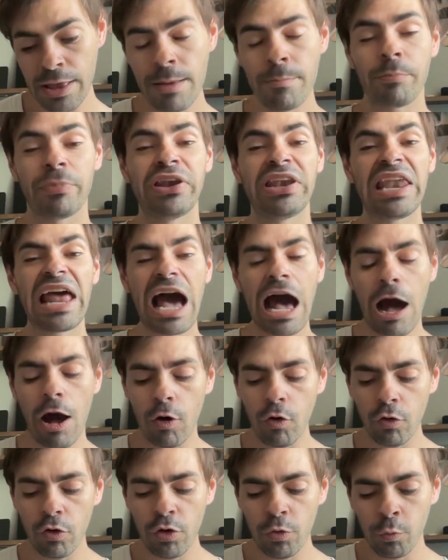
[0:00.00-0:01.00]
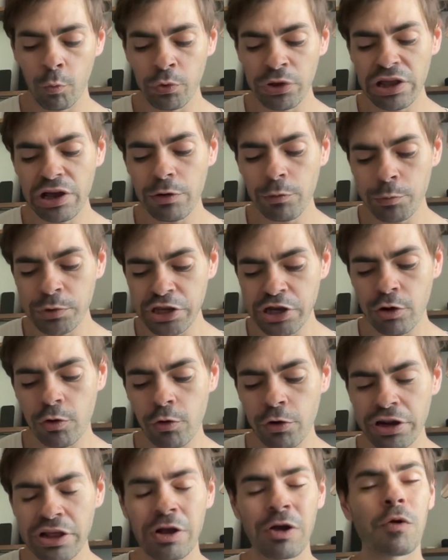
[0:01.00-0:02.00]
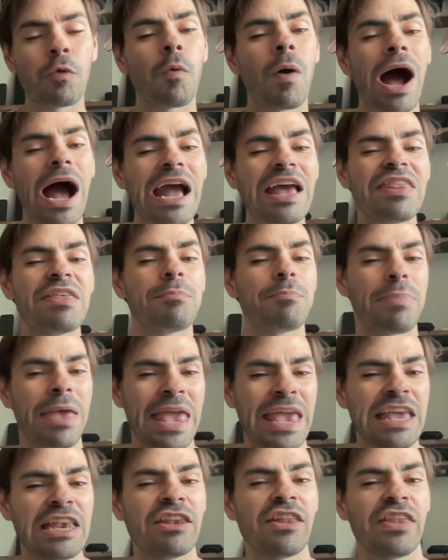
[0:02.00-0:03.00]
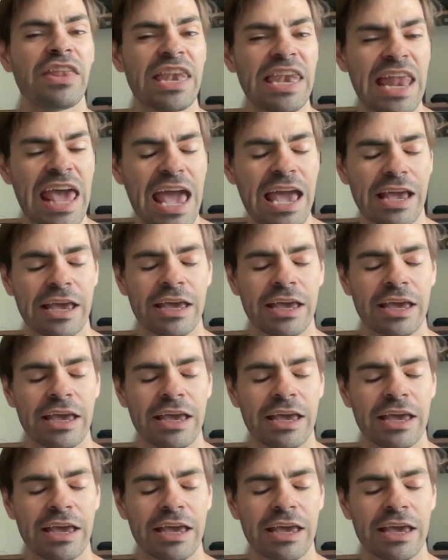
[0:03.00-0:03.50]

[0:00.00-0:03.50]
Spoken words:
But now we are recording why the pain in the neck.